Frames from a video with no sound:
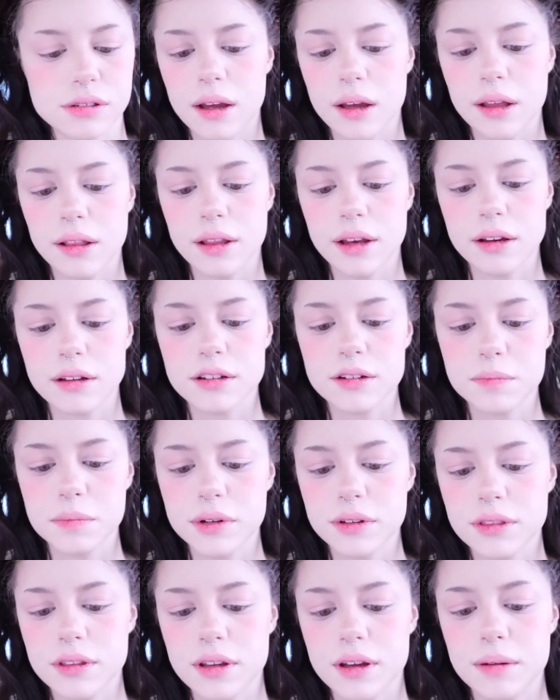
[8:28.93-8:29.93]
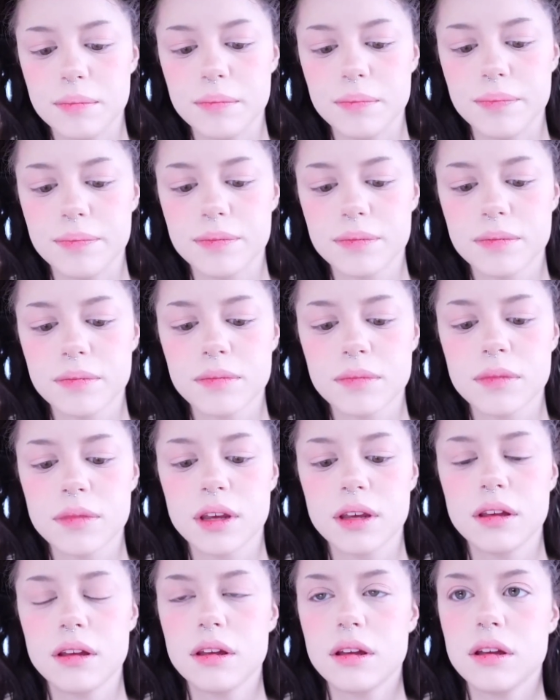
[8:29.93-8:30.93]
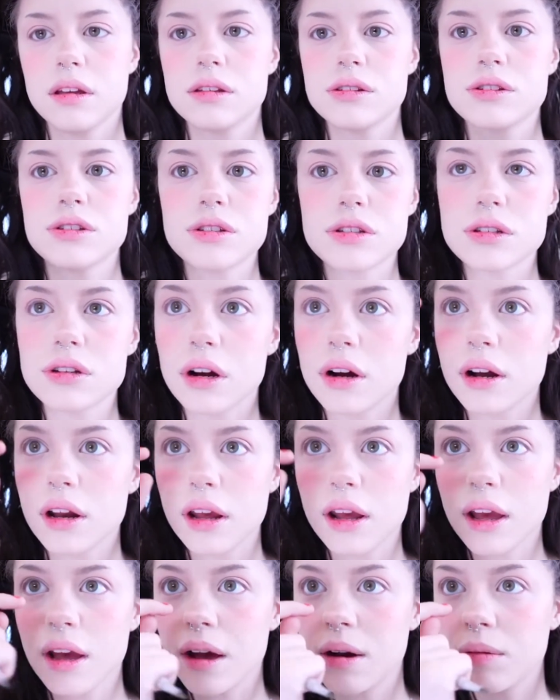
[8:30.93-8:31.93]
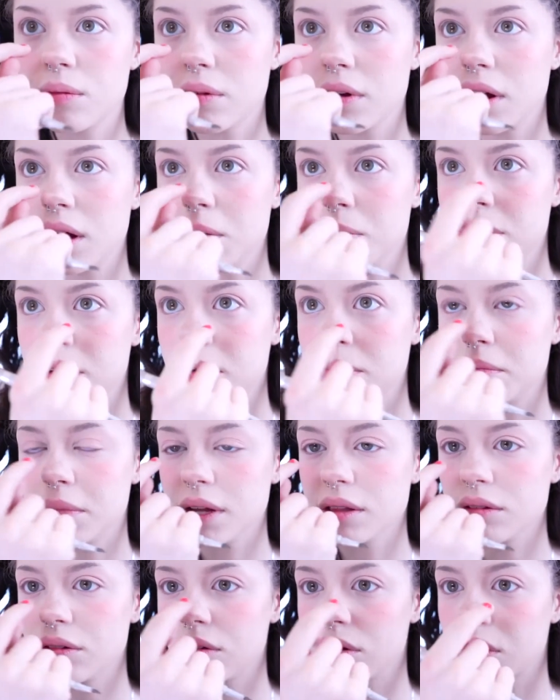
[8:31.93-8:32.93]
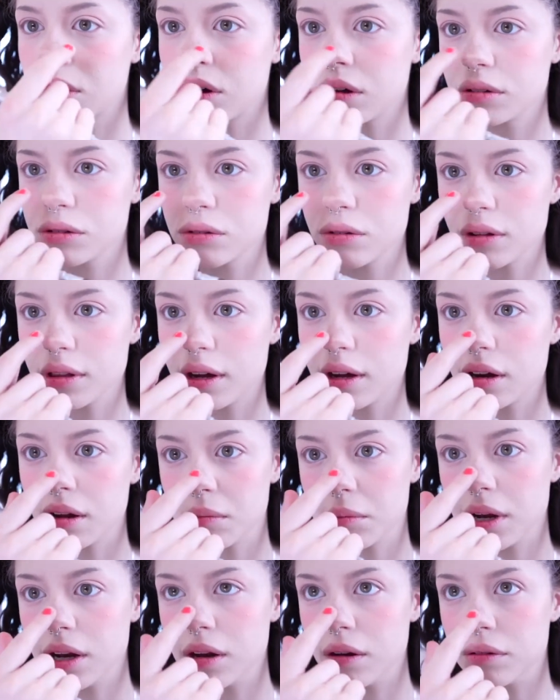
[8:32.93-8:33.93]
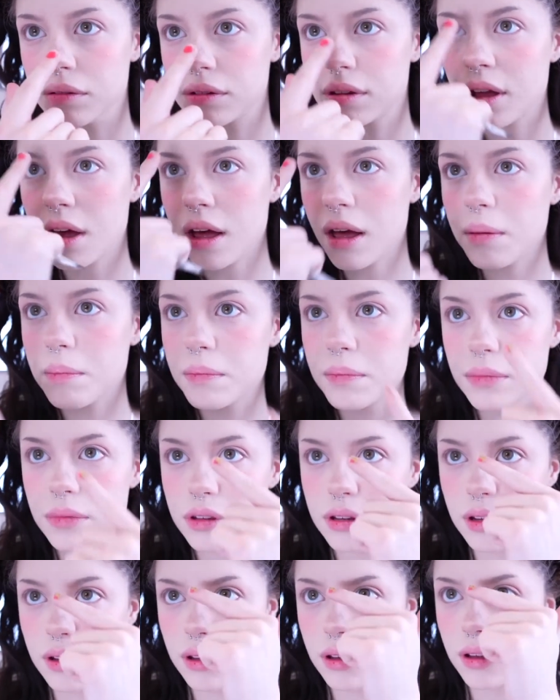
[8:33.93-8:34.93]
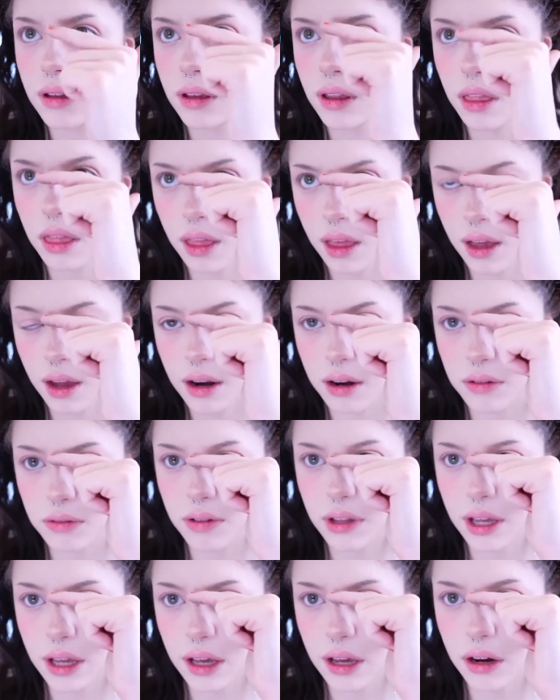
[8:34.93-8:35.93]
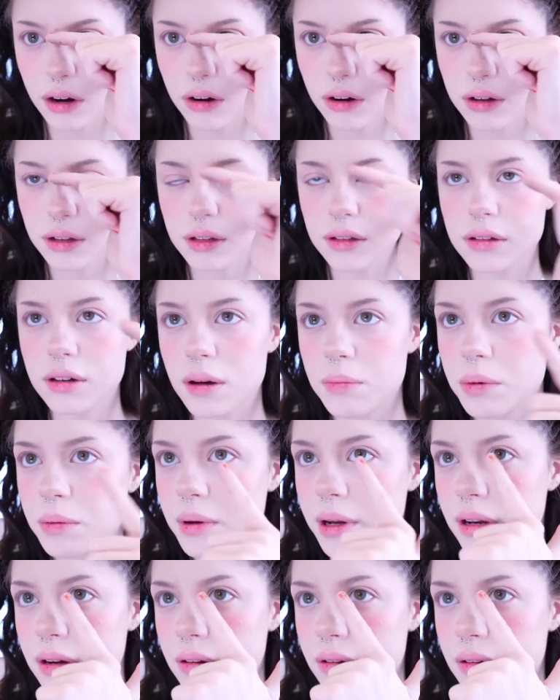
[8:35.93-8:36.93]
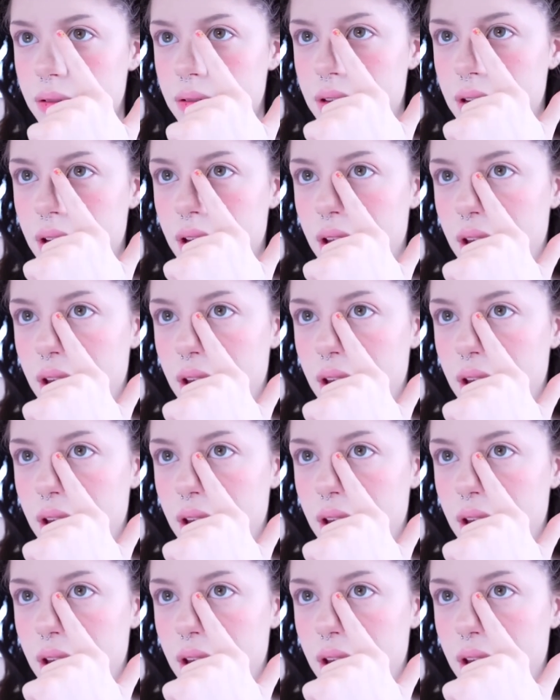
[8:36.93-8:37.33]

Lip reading: I like to put them starting at where I put my little contour line on my nose up to kind of here on the top of my nose.